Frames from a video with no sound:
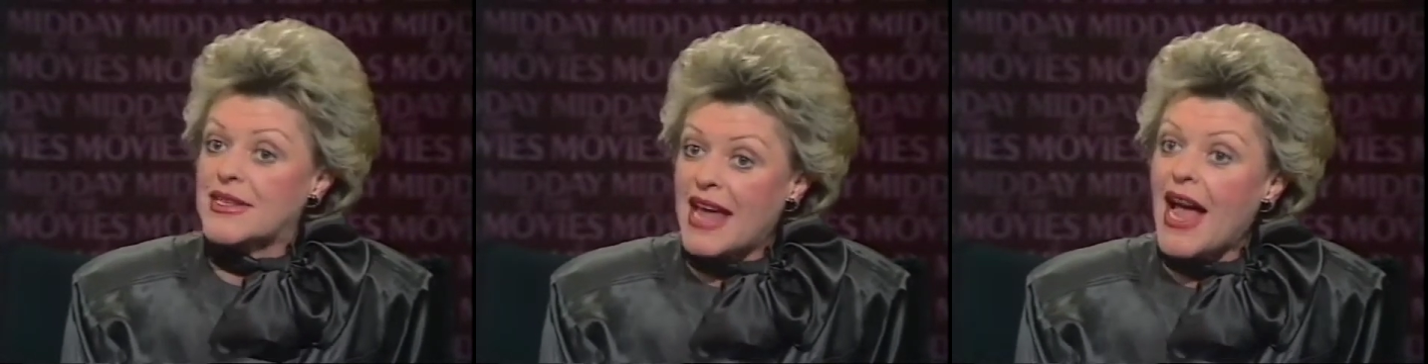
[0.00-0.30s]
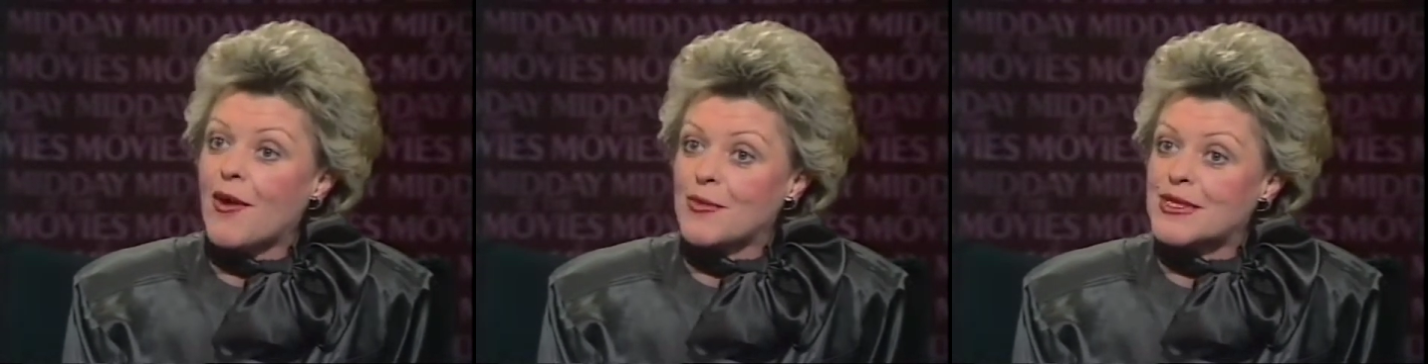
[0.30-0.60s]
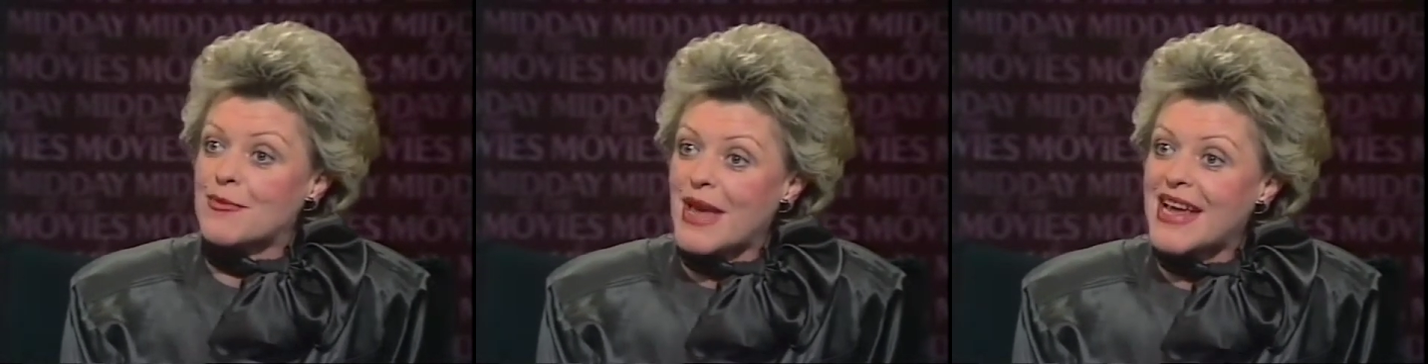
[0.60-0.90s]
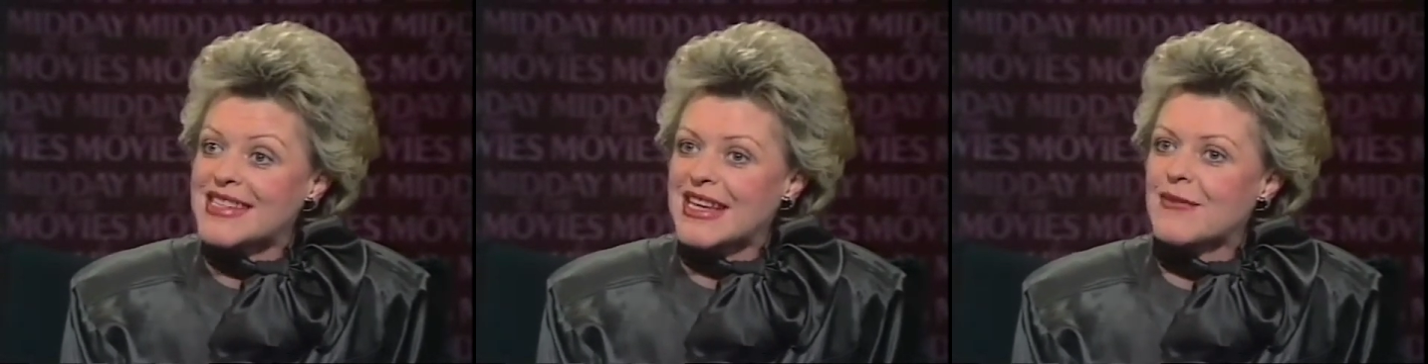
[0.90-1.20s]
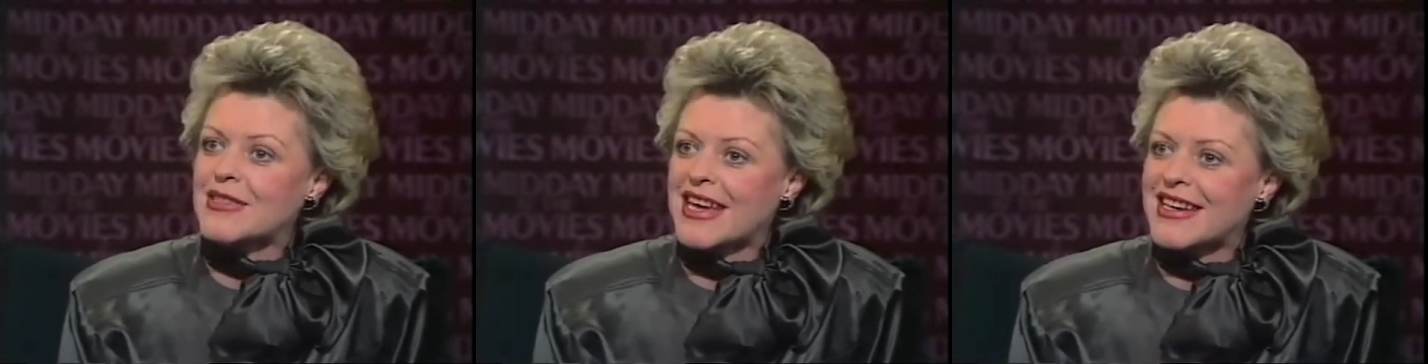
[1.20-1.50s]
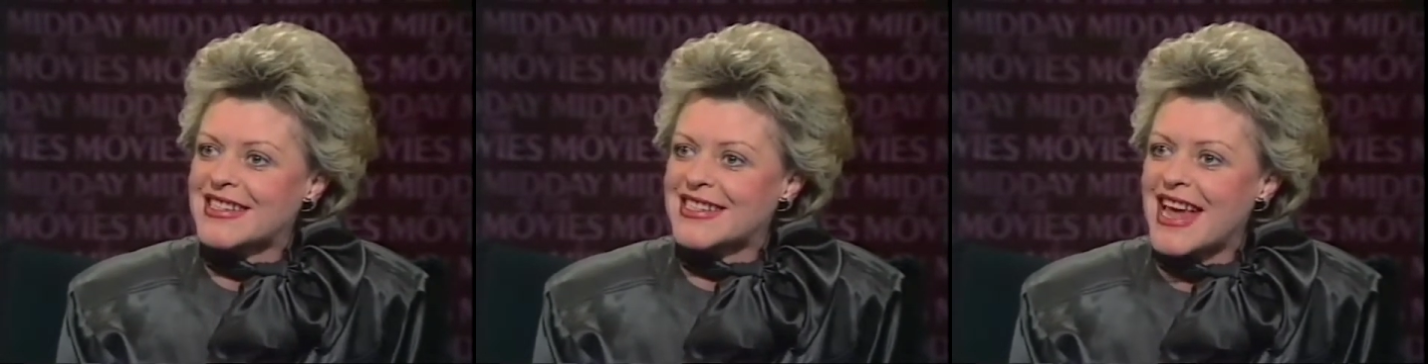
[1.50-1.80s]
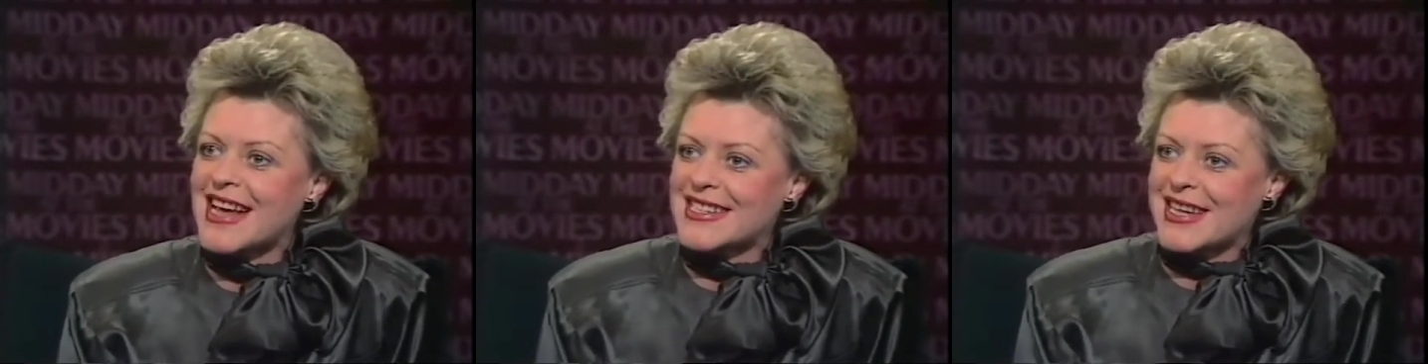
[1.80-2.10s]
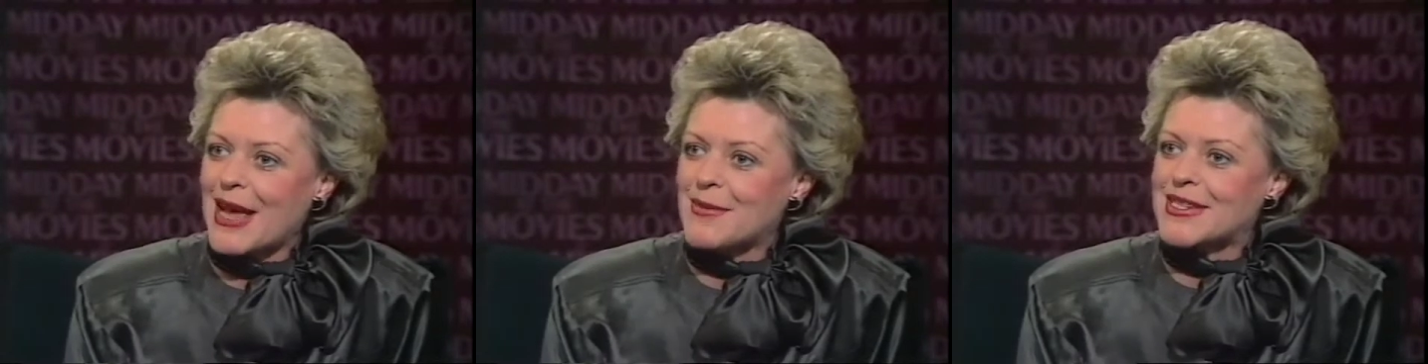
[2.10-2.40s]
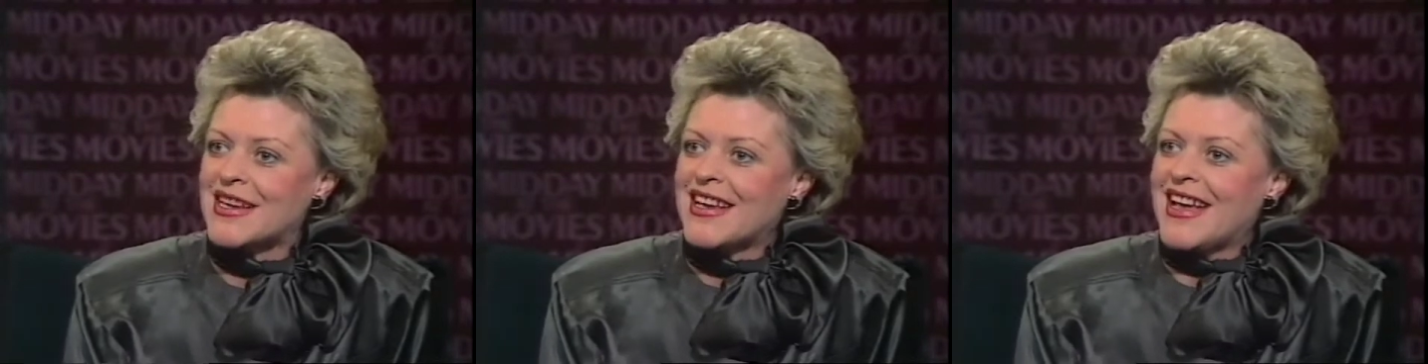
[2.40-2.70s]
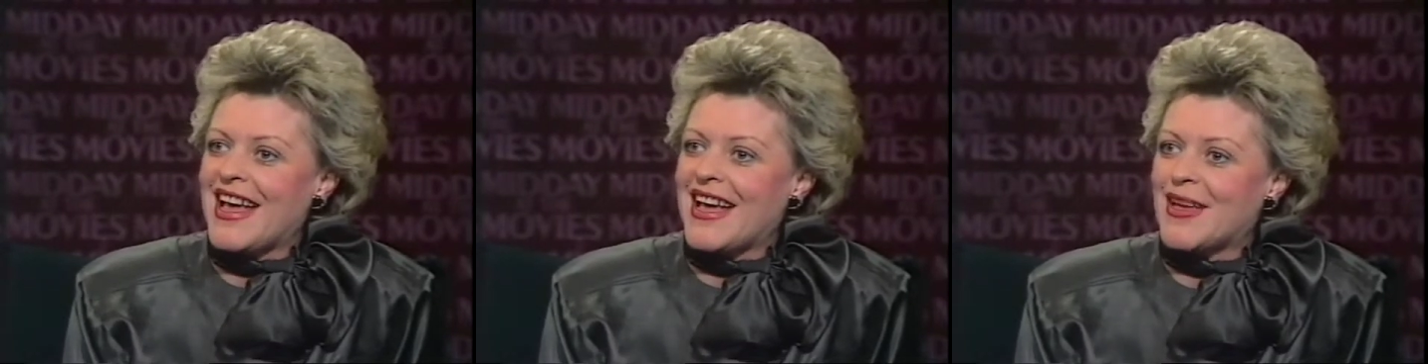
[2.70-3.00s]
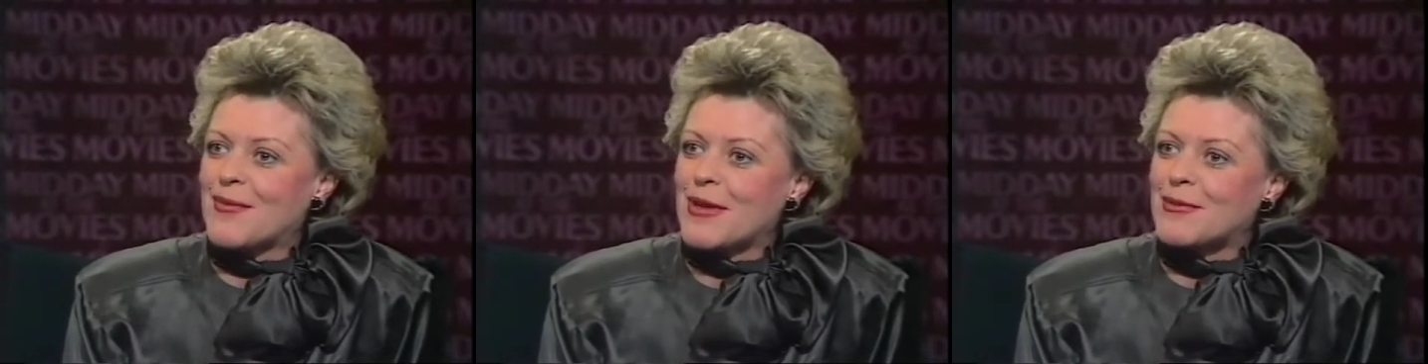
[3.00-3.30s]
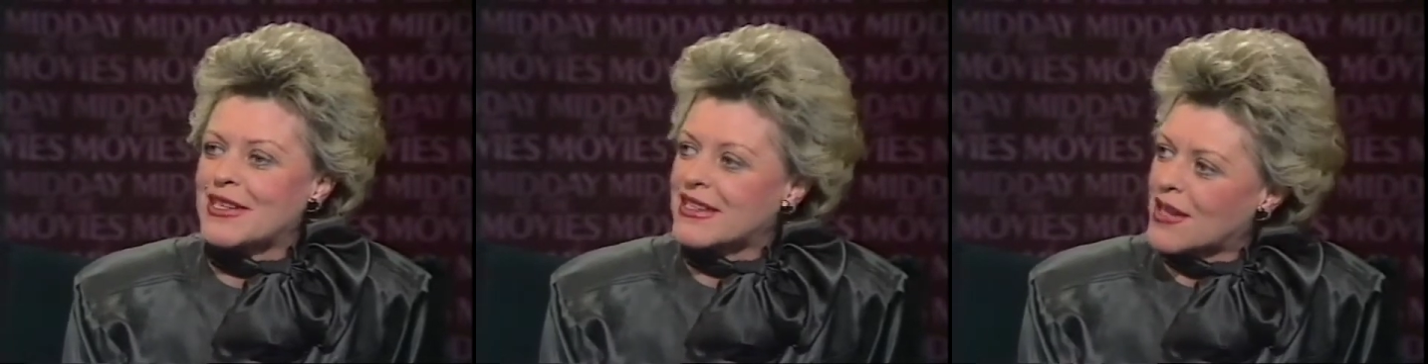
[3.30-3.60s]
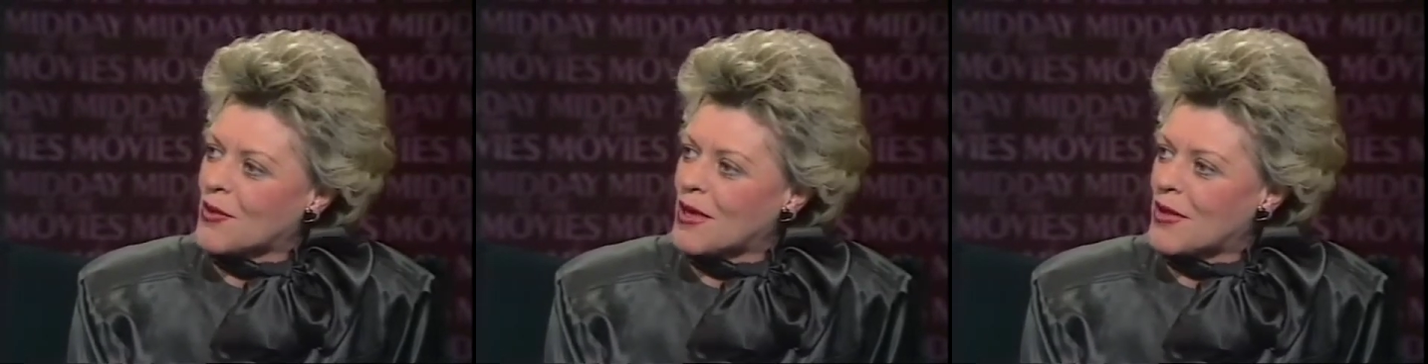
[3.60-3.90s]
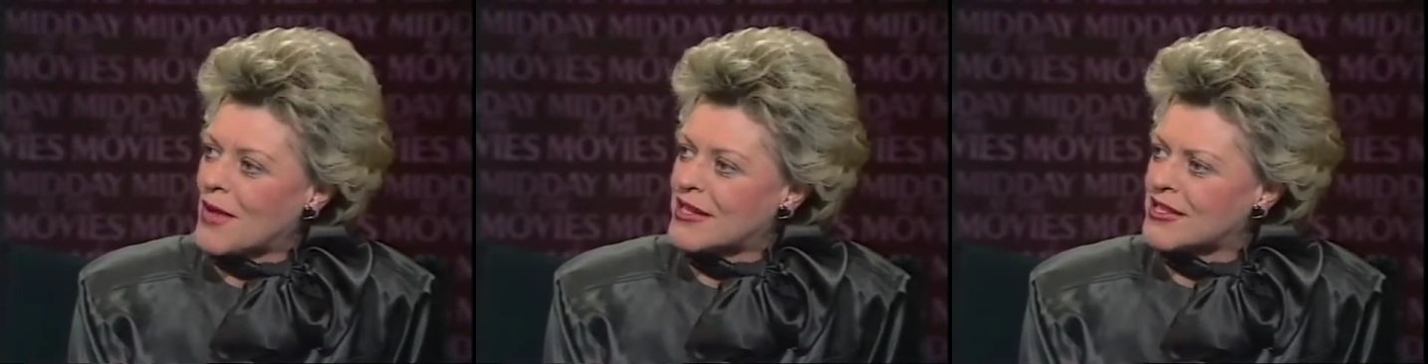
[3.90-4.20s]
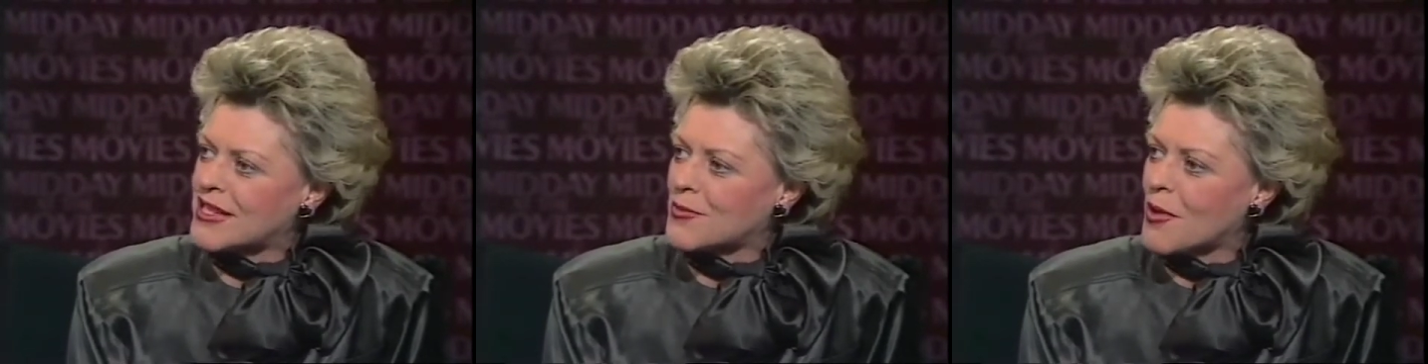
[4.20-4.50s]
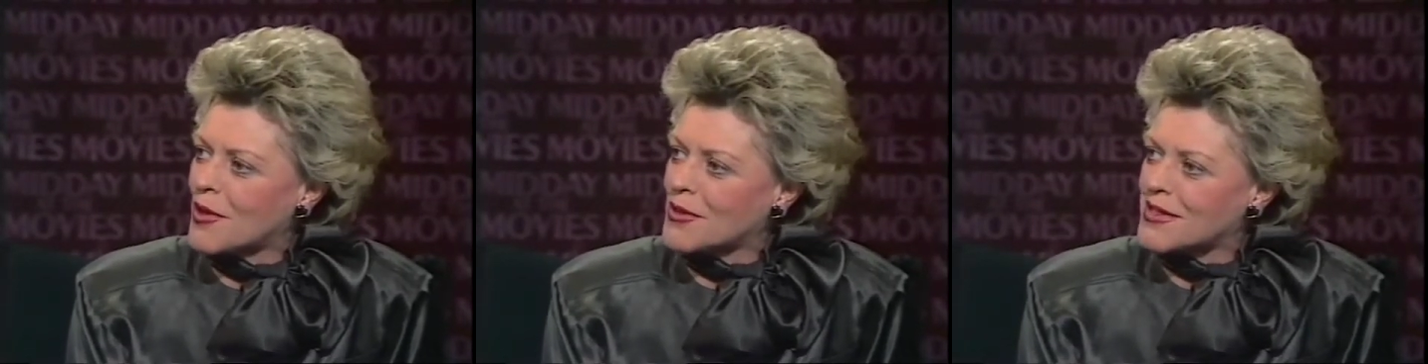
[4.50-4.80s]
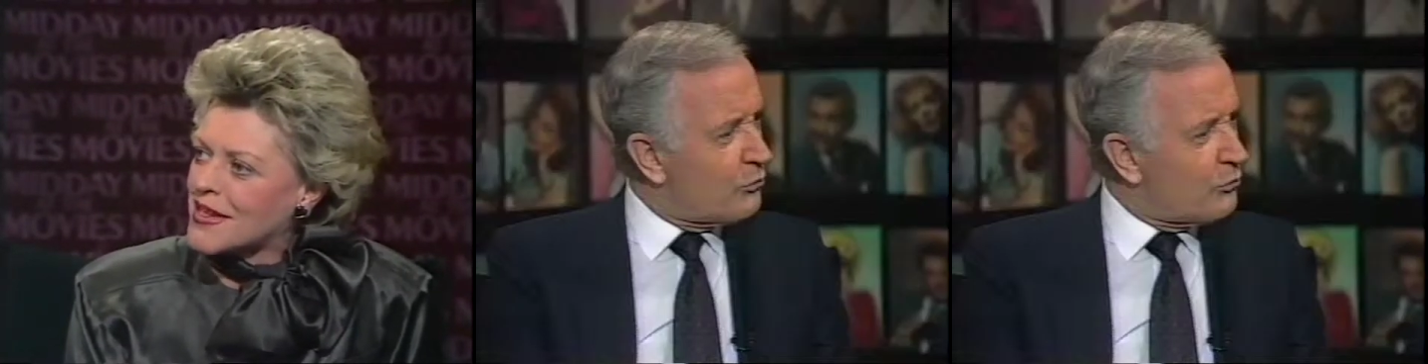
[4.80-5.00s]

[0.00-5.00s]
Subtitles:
But now it was amazing, even to get into taxi cabs, people didn't know where Her Majesty's was.